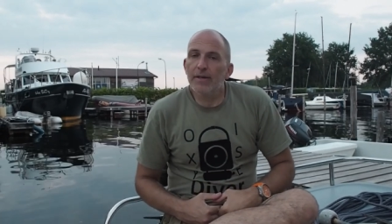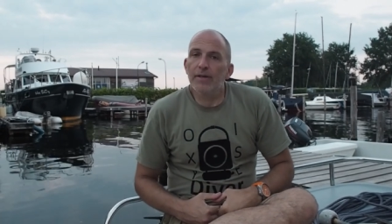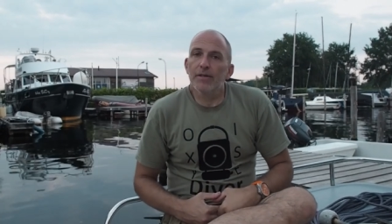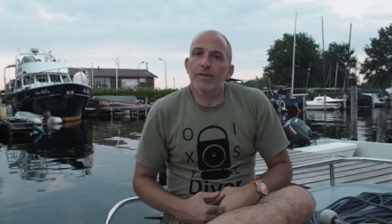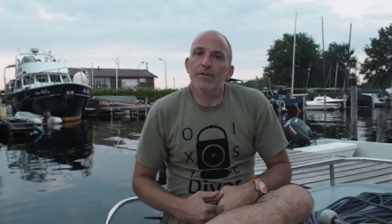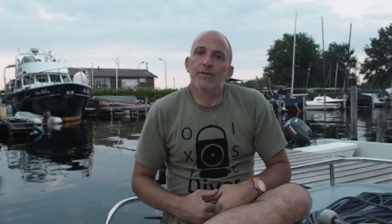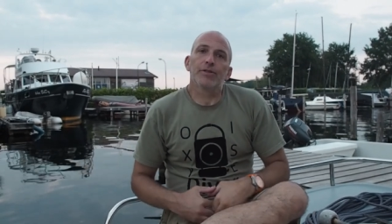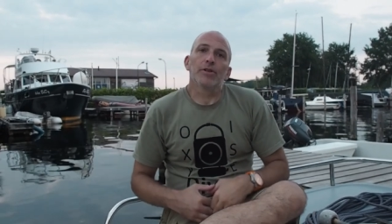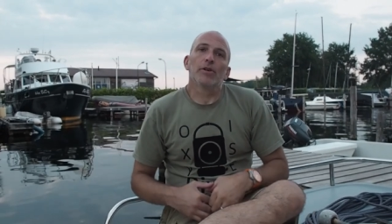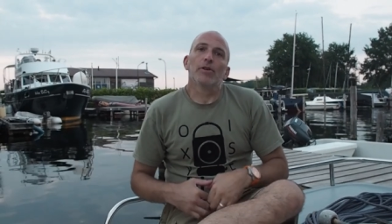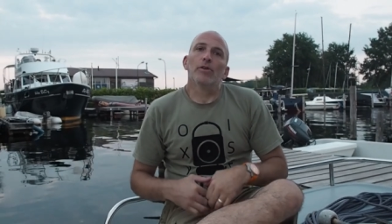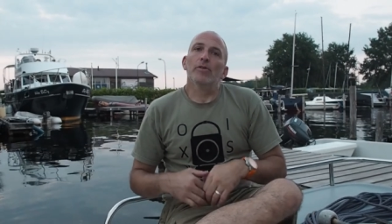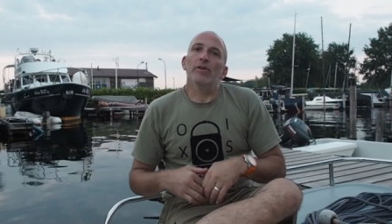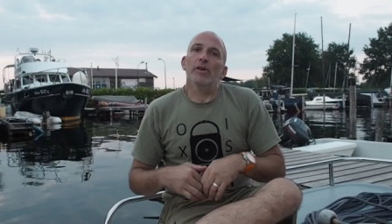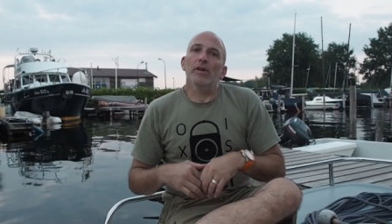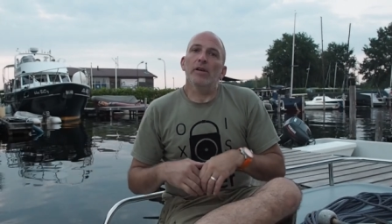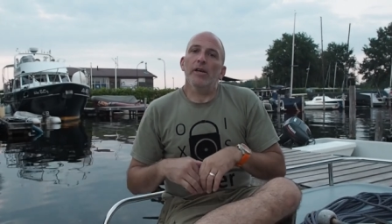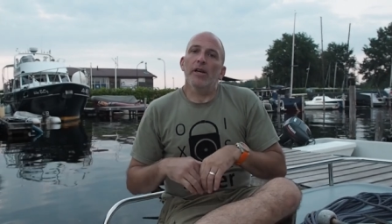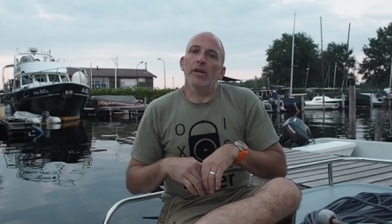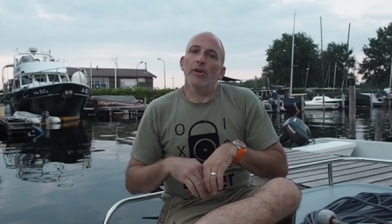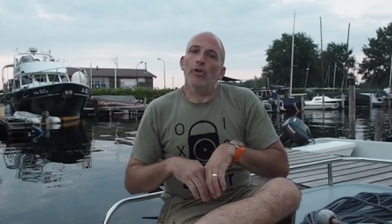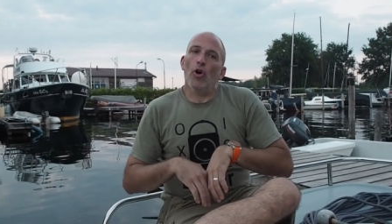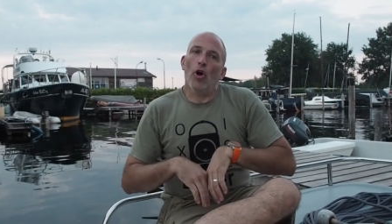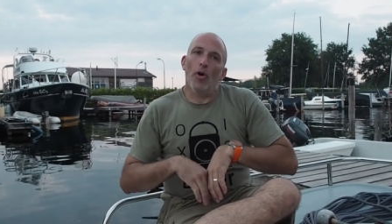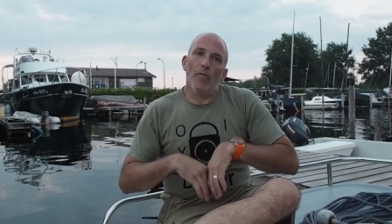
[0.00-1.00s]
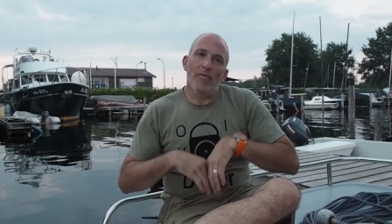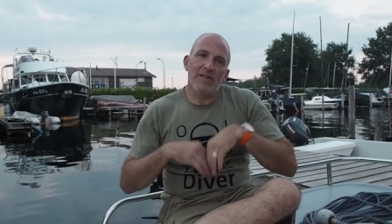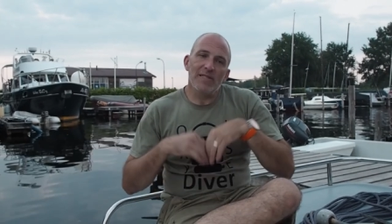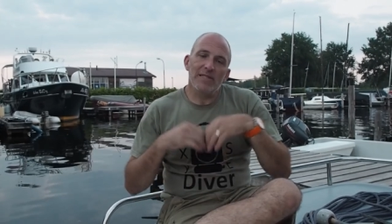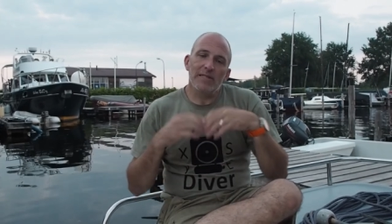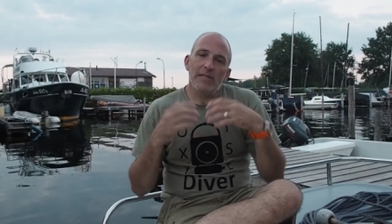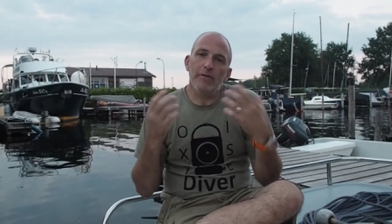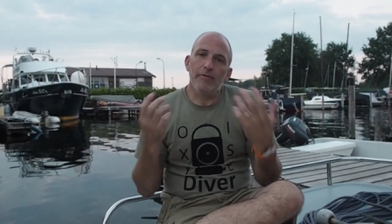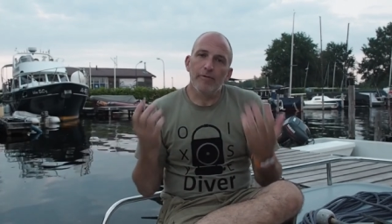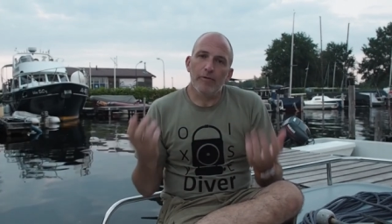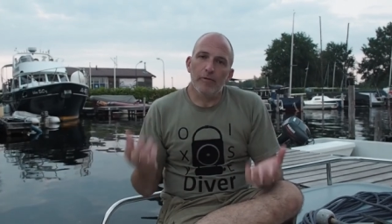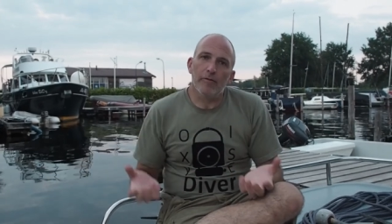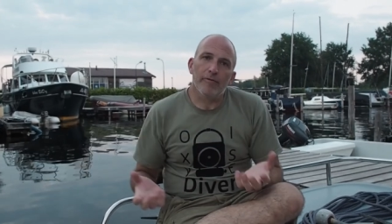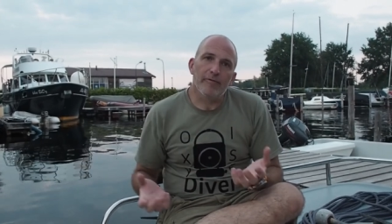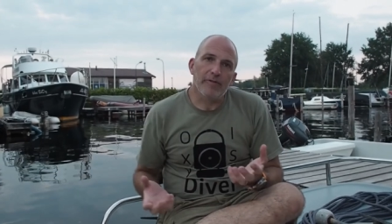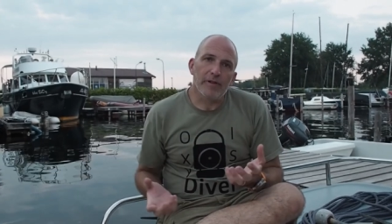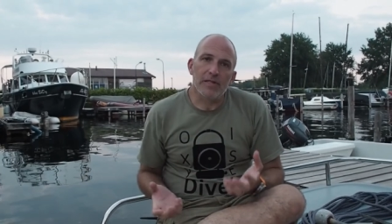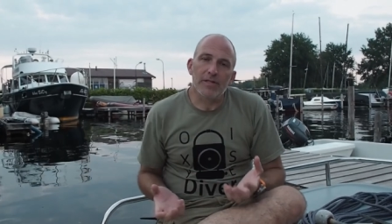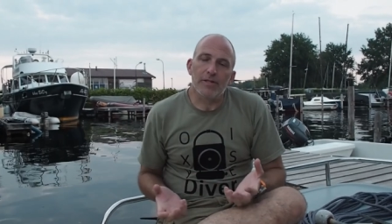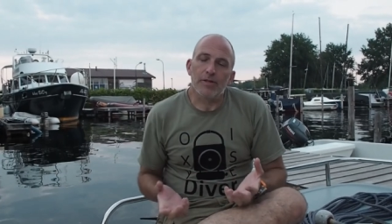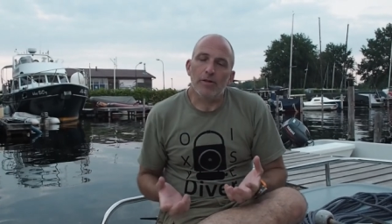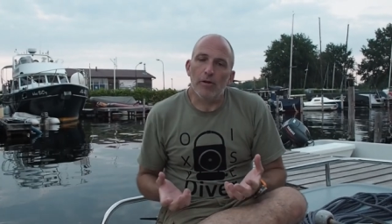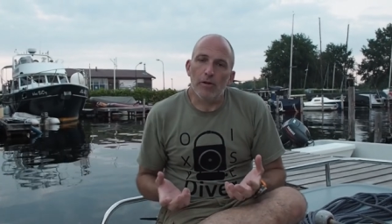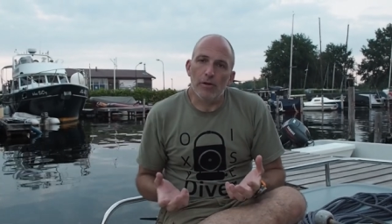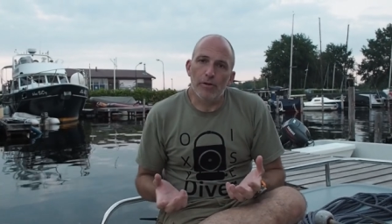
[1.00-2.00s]
so it obviously
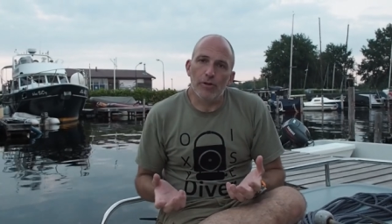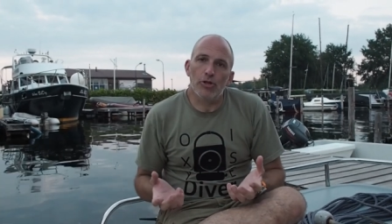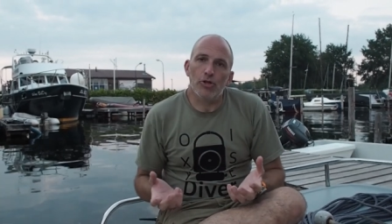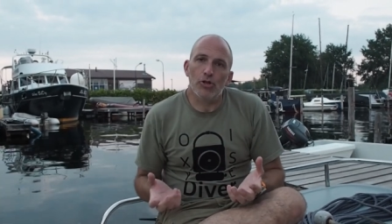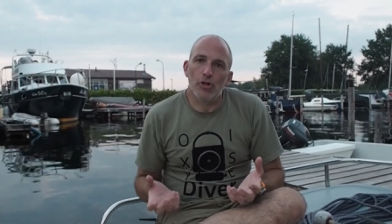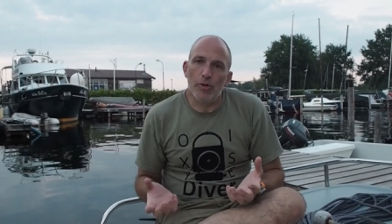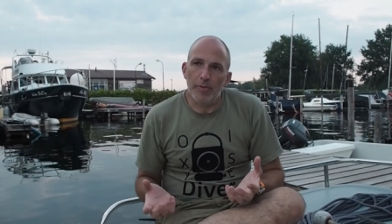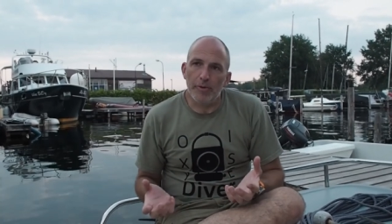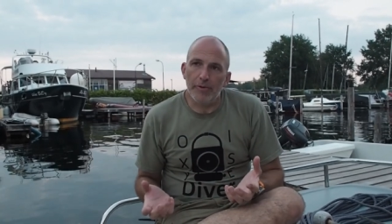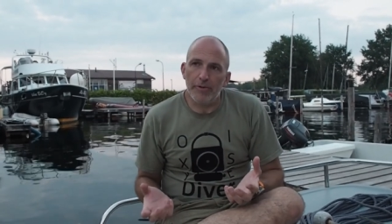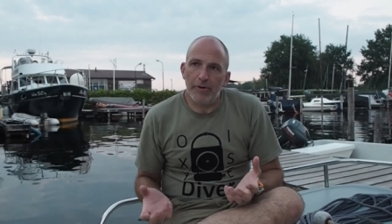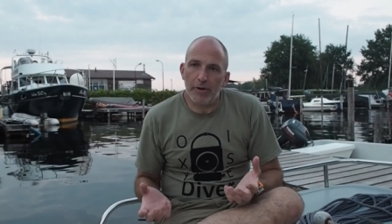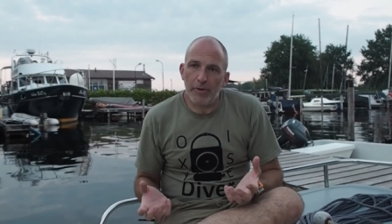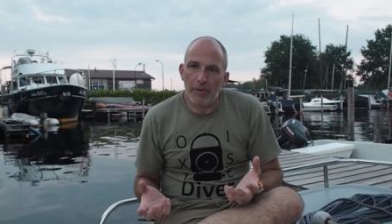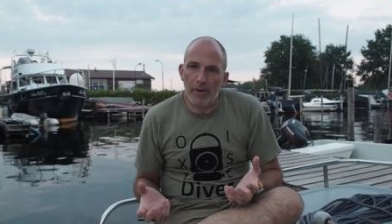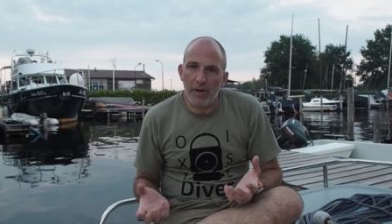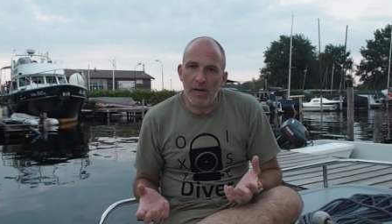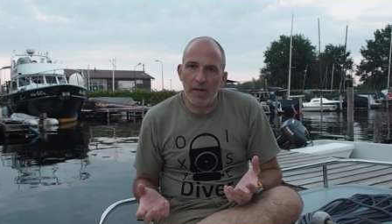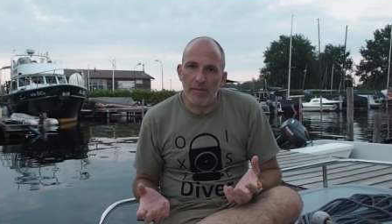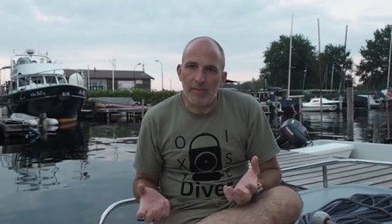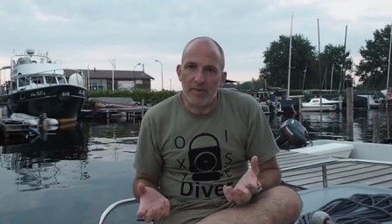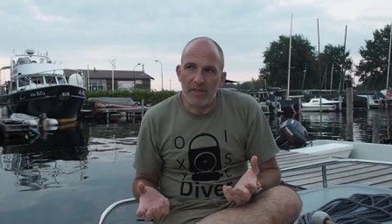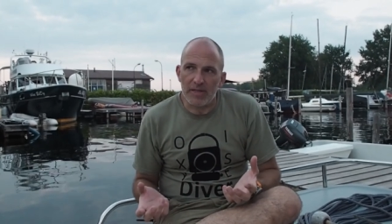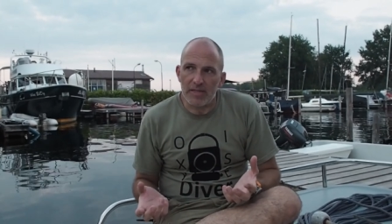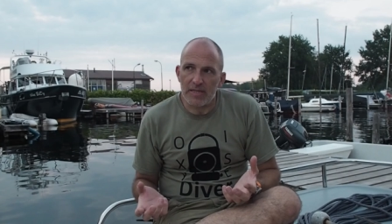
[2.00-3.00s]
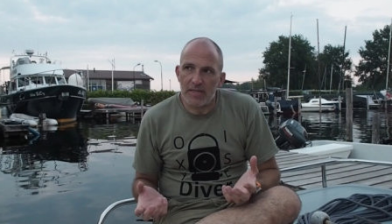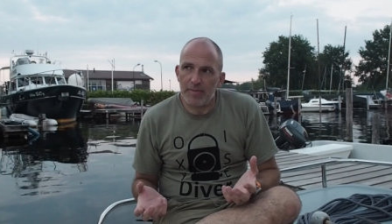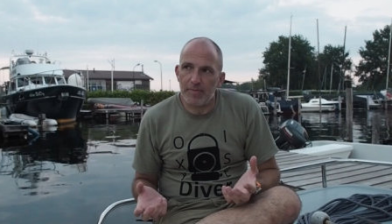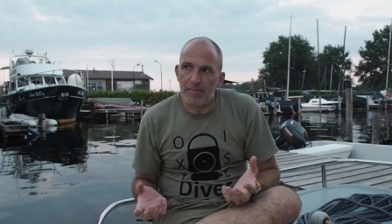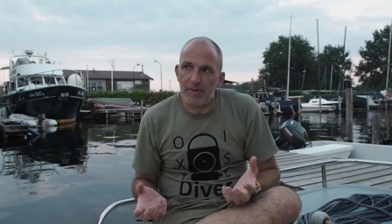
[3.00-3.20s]
fulfills all the German requirements,